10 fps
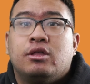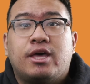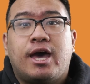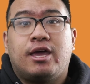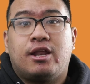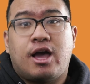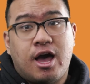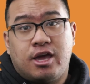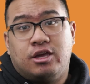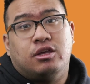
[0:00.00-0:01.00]
that
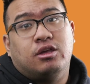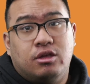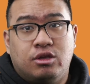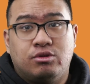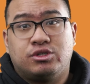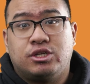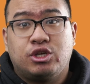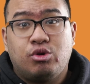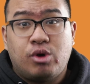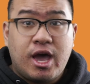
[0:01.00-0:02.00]
I usually do.